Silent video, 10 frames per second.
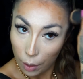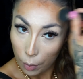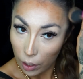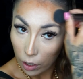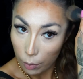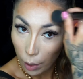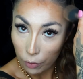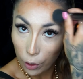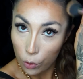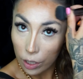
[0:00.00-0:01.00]
Because my
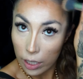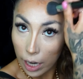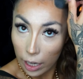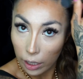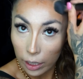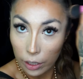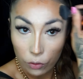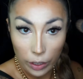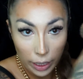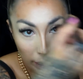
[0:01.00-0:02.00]
roots are dark, I can
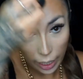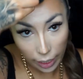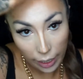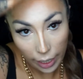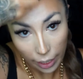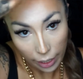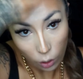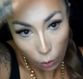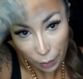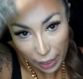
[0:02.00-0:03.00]
really get it
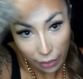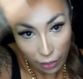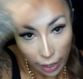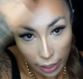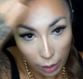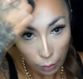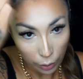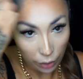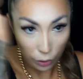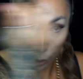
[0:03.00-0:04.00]
up in there.
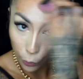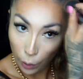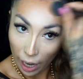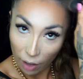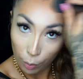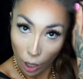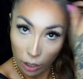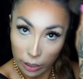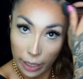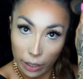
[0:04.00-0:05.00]
But if you have
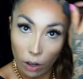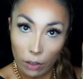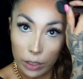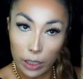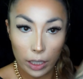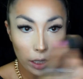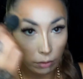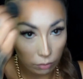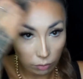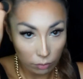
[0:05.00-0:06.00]
blonde hair, obviously,